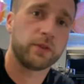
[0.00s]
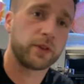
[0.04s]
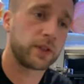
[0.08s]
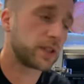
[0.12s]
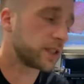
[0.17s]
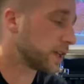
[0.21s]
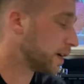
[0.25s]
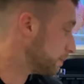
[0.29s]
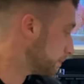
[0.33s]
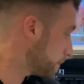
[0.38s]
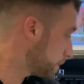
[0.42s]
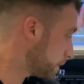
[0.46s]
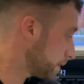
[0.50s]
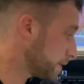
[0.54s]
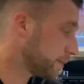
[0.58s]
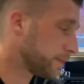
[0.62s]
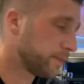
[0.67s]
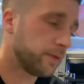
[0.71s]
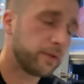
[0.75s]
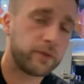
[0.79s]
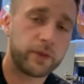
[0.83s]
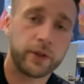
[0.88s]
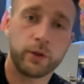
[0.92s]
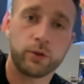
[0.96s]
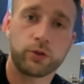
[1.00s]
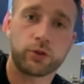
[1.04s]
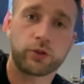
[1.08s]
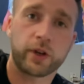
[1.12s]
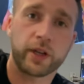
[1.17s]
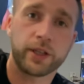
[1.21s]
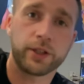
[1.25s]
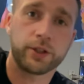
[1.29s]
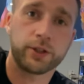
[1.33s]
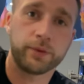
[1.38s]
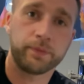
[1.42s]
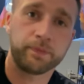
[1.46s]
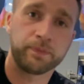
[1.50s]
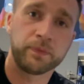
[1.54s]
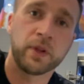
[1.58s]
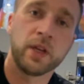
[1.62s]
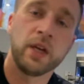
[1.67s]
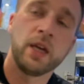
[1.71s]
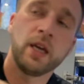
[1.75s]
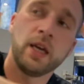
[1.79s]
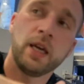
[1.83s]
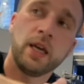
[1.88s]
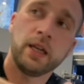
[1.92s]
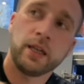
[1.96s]
a sump filtration.
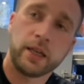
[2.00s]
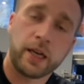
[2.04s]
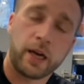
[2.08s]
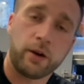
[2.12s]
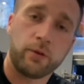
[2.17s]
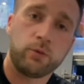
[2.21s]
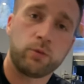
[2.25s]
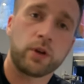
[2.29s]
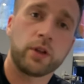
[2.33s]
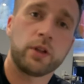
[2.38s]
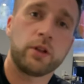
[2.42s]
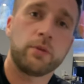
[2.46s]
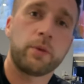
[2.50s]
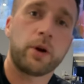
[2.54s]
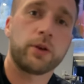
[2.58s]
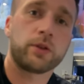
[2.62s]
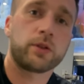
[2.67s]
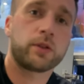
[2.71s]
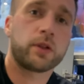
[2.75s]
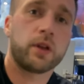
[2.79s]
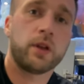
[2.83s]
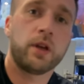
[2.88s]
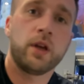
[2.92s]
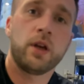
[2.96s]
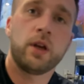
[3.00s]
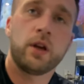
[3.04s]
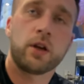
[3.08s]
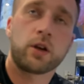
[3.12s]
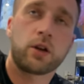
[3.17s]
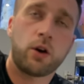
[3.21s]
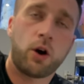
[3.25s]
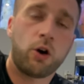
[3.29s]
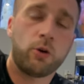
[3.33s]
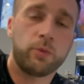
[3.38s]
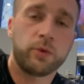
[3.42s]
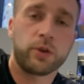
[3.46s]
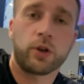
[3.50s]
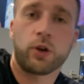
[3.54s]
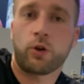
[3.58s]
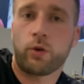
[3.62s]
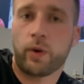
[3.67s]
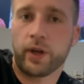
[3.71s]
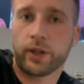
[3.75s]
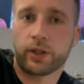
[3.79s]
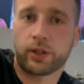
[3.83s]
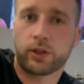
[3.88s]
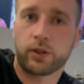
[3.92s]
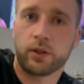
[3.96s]
Now, one of the most common
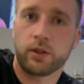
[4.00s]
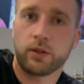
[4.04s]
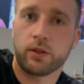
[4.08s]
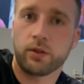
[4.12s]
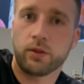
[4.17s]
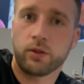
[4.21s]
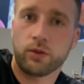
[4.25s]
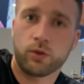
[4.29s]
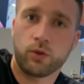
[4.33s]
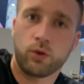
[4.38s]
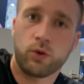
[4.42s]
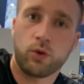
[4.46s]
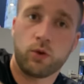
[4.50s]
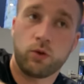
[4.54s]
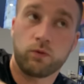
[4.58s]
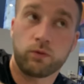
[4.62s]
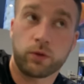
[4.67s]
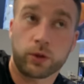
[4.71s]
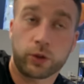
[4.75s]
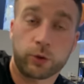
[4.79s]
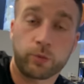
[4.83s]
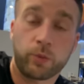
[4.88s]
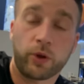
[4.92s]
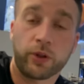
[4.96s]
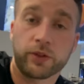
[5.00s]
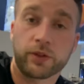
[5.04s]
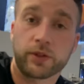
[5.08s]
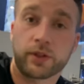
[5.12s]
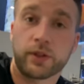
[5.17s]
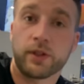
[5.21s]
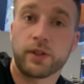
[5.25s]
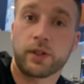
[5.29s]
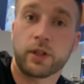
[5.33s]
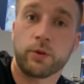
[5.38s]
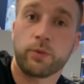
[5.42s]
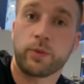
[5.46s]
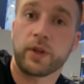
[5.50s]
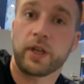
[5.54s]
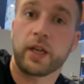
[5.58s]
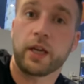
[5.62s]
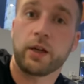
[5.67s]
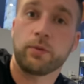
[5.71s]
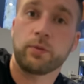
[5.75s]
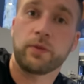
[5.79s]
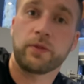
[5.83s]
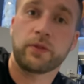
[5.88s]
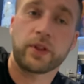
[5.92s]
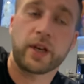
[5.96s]
questions or responses that we
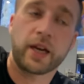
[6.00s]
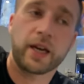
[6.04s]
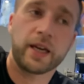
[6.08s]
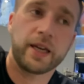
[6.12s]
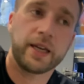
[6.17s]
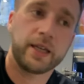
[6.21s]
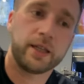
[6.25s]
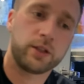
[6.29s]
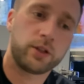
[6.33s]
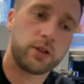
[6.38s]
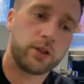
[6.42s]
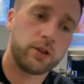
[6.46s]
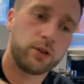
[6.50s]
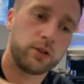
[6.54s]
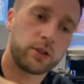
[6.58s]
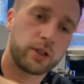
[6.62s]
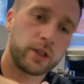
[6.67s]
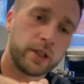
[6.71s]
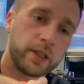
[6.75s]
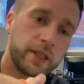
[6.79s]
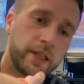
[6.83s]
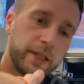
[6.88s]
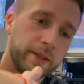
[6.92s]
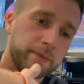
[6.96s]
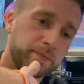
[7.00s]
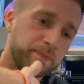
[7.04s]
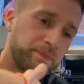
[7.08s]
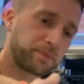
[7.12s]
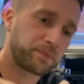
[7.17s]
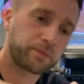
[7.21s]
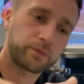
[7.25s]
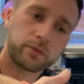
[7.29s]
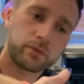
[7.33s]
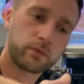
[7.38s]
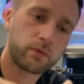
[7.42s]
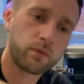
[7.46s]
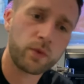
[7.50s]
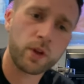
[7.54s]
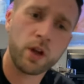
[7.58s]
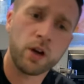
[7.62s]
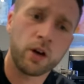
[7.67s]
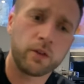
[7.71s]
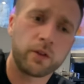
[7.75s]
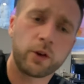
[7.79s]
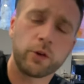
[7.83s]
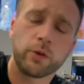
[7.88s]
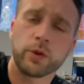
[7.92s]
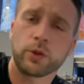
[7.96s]
get with that is usually
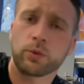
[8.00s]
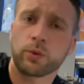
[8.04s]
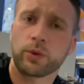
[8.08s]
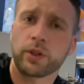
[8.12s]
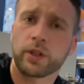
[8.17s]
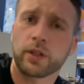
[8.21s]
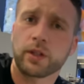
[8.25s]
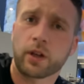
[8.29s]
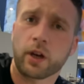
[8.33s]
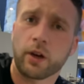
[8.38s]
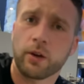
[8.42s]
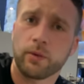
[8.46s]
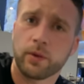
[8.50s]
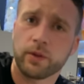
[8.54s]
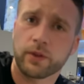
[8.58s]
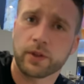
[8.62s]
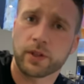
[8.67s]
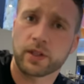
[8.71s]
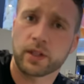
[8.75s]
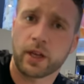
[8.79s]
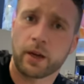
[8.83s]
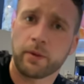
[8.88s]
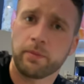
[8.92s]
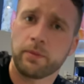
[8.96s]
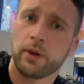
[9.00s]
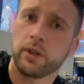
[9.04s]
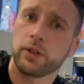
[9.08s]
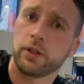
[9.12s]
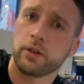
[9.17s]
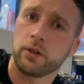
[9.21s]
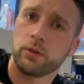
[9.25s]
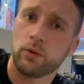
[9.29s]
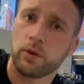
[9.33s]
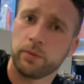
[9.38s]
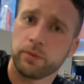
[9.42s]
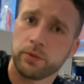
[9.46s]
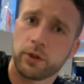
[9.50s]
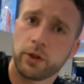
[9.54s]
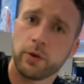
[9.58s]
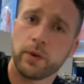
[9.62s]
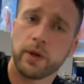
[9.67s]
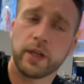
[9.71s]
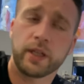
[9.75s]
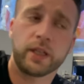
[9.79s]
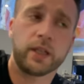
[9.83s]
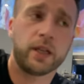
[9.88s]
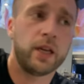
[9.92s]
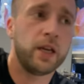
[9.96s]
I've always wanted to go with a sump, but I don't know what I'm
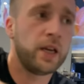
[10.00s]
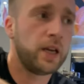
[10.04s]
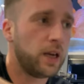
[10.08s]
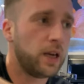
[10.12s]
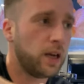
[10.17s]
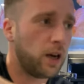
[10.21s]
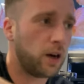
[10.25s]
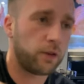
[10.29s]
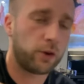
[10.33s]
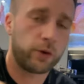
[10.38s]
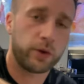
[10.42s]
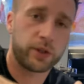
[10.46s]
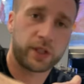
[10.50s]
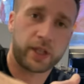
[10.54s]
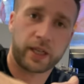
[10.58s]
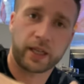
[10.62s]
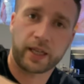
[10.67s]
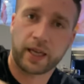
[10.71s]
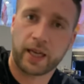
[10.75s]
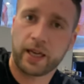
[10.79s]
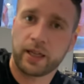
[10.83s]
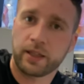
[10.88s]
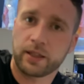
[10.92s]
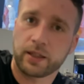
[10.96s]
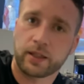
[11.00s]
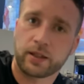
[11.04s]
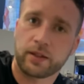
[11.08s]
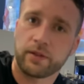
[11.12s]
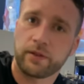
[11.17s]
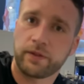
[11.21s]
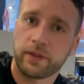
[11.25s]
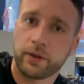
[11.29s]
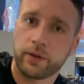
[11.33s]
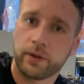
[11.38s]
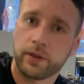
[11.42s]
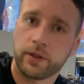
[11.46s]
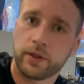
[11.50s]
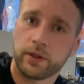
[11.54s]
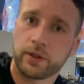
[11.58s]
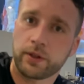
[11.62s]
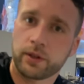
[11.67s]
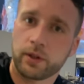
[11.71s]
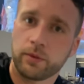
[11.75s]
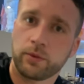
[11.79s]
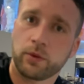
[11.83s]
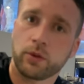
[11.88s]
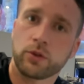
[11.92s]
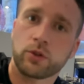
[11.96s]
doing. I've always had canister filters,
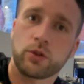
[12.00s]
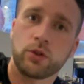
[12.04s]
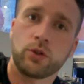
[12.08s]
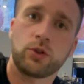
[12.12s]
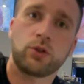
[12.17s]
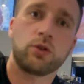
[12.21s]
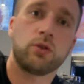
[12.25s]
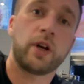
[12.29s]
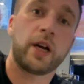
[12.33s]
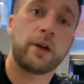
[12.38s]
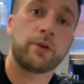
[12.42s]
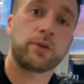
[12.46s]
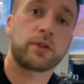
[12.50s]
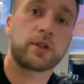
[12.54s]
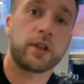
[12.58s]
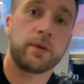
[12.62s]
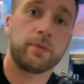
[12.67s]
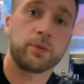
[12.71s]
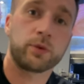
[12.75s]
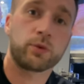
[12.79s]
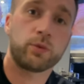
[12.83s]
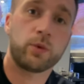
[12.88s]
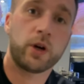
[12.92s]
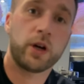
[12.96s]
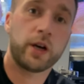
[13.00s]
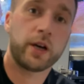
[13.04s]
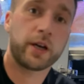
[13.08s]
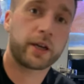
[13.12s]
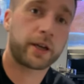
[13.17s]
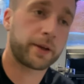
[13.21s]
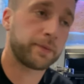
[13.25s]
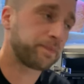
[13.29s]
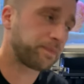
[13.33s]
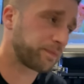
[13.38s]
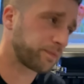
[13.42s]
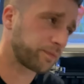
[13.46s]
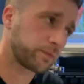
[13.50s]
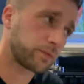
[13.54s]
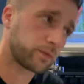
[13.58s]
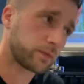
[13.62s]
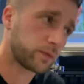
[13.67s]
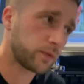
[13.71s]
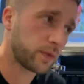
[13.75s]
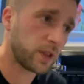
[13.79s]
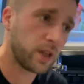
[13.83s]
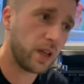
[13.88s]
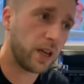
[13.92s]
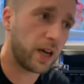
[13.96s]
so I'm not too sure how sumps work.
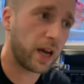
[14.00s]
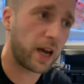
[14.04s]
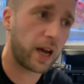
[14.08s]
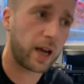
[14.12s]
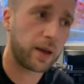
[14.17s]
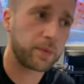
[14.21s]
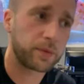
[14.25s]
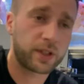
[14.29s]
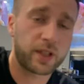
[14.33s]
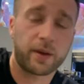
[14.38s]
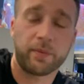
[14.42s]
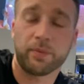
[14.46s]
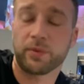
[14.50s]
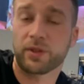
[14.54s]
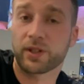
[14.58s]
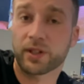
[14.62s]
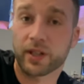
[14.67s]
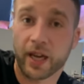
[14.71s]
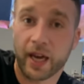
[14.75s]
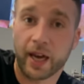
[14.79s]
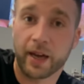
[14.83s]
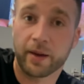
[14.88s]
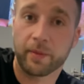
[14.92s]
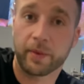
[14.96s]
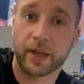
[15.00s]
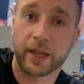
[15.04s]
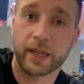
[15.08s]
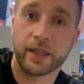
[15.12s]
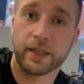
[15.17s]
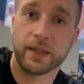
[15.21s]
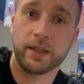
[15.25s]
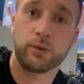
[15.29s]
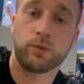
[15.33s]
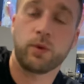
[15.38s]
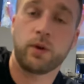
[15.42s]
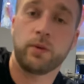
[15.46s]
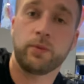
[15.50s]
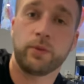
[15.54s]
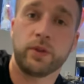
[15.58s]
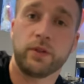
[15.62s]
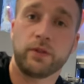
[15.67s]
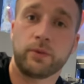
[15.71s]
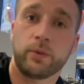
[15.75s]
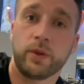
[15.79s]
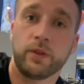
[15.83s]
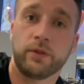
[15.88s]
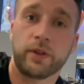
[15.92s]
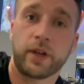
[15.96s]
Uh, um, sumps scare me is one
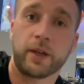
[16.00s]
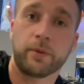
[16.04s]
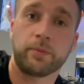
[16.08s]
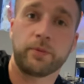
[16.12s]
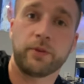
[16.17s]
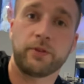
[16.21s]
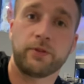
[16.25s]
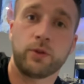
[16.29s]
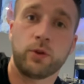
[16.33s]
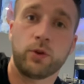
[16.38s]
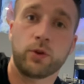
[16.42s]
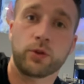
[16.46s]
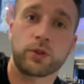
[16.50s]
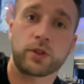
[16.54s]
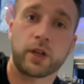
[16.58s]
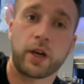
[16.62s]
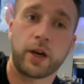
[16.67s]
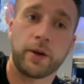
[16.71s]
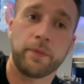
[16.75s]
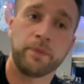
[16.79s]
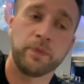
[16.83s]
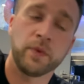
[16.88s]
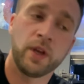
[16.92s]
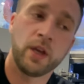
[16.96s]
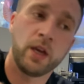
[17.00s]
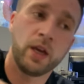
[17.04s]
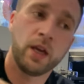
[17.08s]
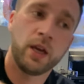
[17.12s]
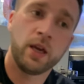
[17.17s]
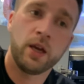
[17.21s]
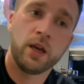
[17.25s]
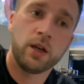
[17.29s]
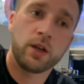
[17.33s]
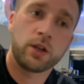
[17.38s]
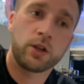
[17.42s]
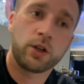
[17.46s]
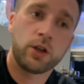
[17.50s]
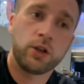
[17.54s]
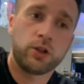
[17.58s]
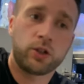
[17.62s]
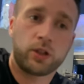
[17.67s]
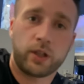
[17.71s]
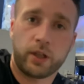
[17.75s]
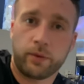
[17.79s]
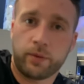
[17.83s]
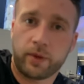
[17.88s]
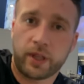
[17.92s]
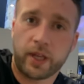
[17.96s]
we've, we've had before. So
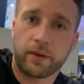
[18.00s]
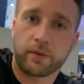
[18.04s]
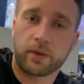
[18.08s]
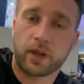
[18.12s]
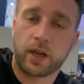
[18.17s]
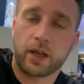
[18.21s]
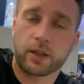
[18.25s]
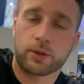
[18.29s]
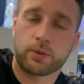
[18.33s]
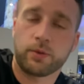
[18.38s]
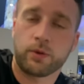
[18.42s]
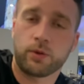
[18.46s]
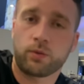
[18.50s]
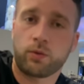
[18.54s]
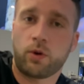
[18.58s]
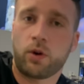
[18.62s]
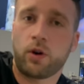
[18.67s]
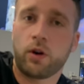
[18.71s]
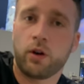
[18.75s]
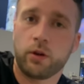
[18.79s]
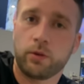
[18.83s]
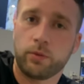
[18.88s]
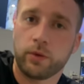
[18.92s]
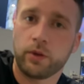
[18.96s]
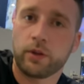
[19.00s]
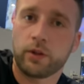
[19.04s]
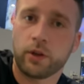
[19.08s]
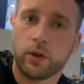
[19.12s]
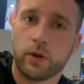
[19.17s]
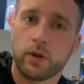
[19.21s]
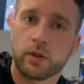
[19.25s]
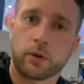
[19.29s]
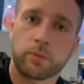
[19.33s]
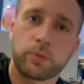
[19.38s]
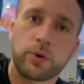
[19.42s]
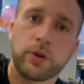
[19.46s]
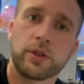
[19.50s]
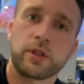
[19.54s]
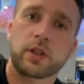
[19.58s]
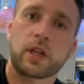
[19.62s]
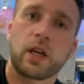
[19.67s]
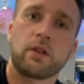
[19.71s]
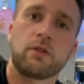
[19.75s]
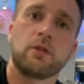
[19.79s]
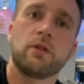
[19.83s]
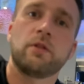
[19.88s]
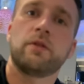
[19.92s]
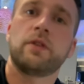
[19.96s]
usually with them customers, what I would do is I put
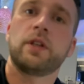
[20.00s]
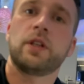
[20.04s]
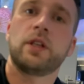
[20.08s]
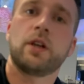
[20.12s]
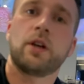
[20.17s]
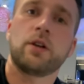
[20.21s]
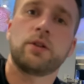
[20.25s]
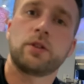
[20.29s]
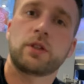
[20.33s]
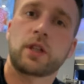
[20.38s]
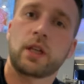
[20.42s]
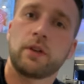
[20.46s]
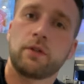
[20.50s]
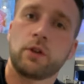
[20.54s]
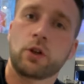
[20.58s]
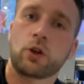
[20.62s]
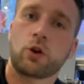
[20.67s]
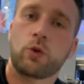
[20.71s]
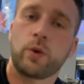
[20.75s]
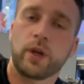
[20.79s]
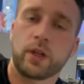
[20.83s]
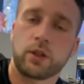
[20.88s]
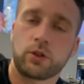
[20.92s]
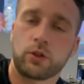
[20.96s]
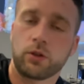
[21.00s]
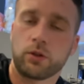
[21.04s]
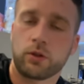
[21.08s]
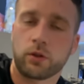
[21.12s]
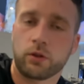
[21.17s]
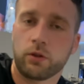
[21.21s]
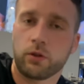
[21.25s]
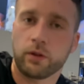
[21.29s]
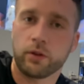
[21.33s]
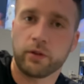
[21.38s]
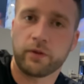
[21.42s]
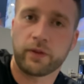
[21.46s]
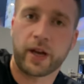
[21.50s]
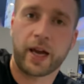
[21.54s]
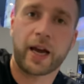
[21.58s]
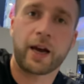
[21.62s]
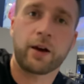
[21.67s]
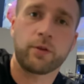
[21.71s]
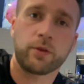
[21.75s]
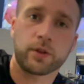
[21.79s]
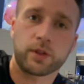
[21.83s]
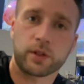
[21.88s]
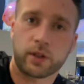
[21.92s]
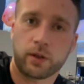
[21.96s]
together a video, just giving a quick tutorial of
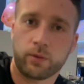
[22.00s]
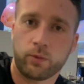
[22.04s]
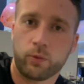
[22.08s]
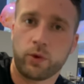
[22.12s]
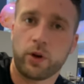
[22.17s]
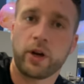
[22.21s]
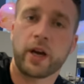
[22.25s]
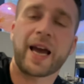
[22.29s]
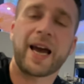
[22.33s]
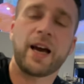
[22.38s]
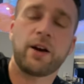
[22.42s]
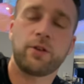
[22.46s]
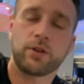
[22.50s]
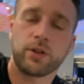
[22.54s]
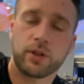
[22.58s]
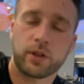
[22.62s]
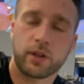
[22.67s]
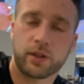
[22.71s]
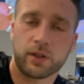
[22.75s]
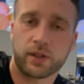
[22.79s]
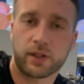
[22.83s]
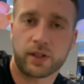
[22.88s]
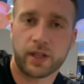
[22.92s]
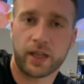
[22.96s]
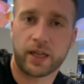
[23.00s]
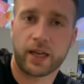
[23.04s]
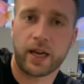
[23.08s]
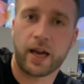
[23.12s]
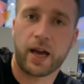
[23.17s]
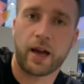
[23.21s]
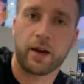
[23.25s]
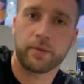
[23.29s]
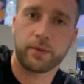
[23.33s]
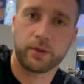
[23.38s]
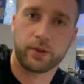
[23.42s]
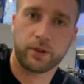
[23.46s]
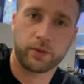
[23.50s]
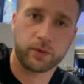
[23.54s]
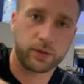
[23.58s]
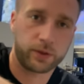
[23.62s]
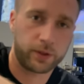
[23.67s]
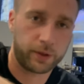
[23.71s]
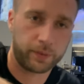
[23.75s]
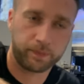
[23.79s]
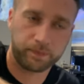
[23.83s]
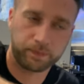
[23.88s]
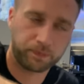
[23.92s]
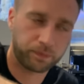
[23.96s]
how a sump works, how you can set it up, and obviously